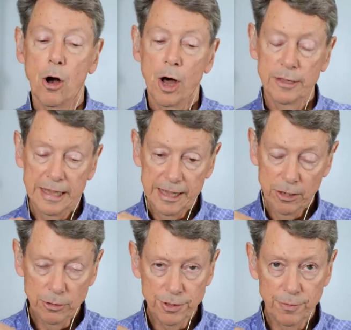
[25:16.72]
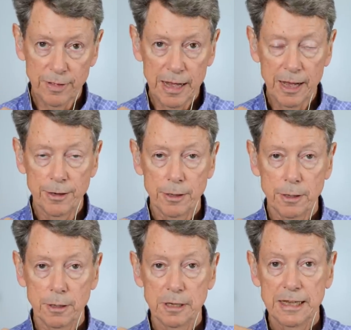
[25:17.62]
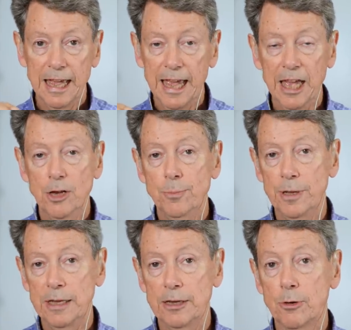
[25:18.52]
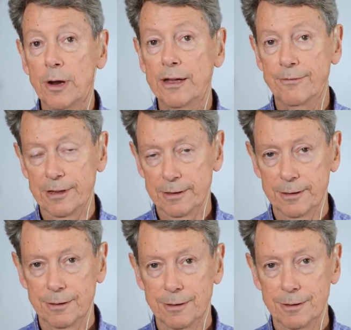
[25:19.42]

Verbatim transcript: On the heels of that can be craving